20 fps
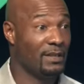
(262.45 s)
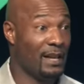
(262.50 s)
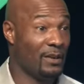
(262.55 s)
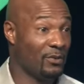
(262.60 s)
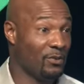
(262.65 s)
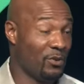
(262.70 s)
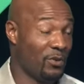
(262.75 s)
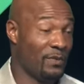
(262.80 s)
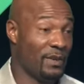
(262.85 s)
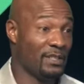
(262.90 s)
I
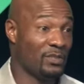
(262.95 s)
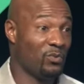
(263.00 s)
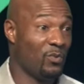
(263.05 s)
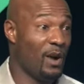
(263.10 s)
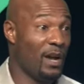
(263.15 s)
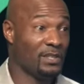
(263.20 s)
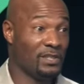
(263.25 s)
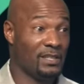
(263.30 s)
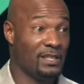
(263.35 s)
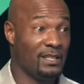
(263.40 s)
don't know if that's
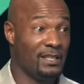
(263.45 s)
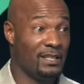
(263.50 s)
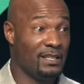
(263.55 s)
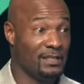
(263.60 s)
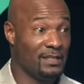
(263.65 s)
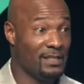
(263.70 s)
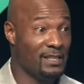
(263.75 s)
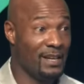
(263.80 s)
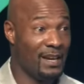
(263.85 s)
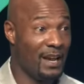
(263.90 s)
Washington
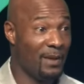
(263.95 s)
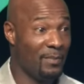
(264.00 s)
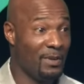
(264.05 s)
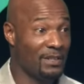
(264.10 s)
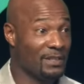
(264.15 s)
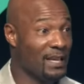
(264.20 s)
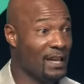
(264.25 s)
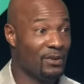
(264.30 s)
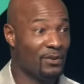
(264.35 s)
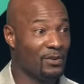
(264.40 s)
DC
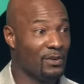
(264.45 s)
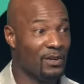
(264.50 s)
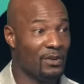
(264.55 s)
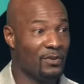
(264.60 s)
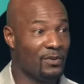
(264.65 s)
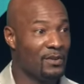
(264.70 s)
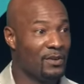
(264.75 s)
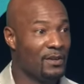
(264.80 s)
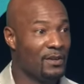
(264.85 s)
Comics. I don't know.